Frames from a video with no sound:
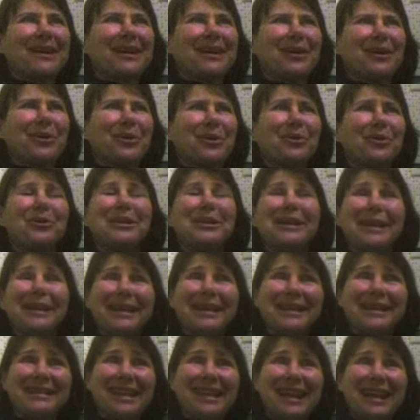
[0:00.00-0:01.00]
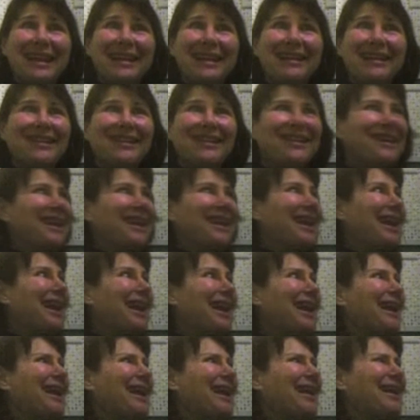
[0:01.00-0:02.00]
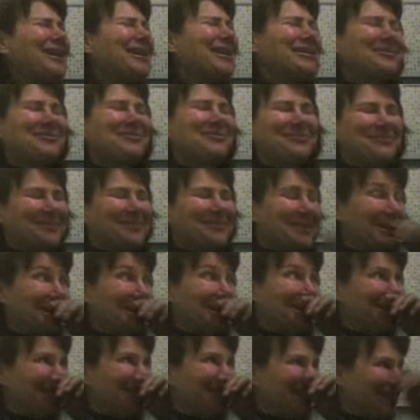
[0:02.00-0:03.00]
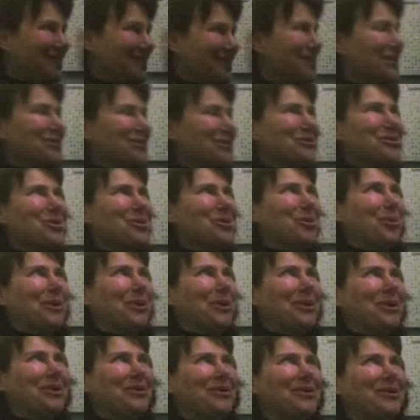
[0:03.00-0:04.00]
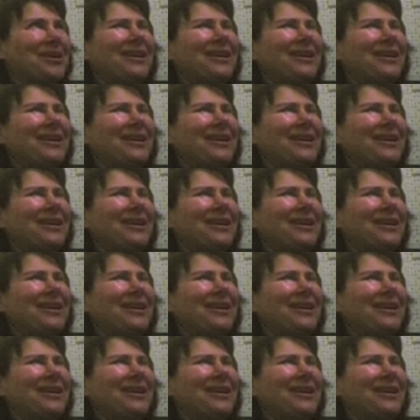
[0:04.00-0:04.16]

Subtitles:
girl that he dated. God, it sounds too weird.